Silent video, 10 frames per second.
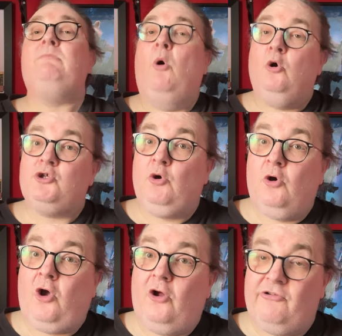more
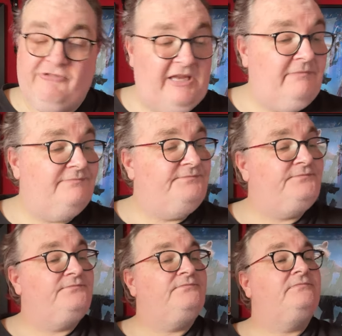Sean Connery,
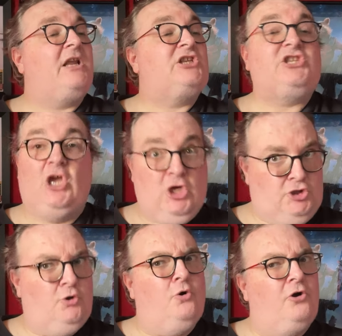Sir
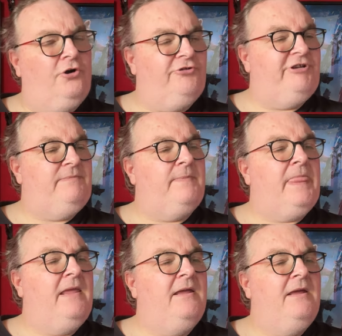Sean Connery,
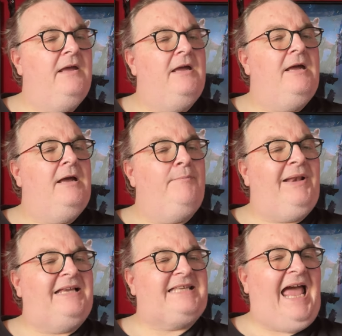
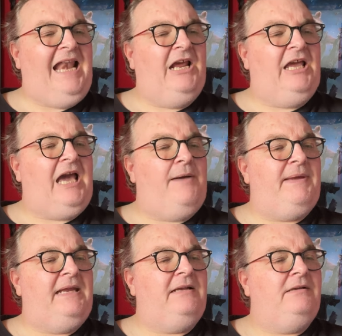plus Alan
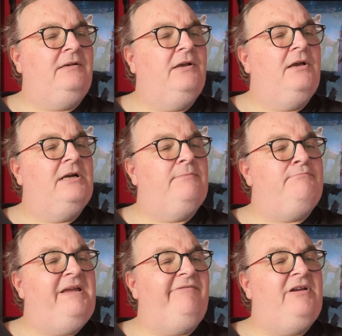Cumming,
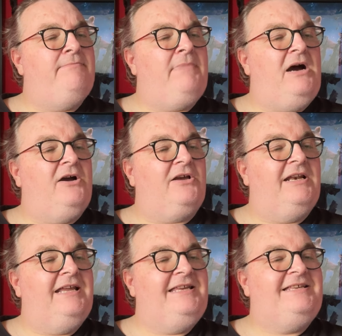Miriam
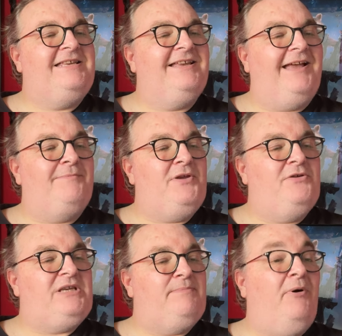Margolyes, and
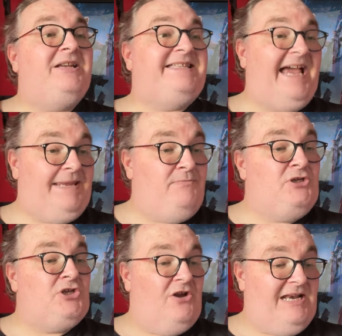music by Dame
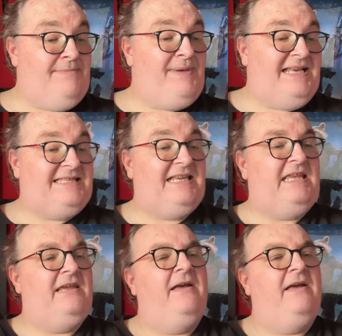Shirley Bassey.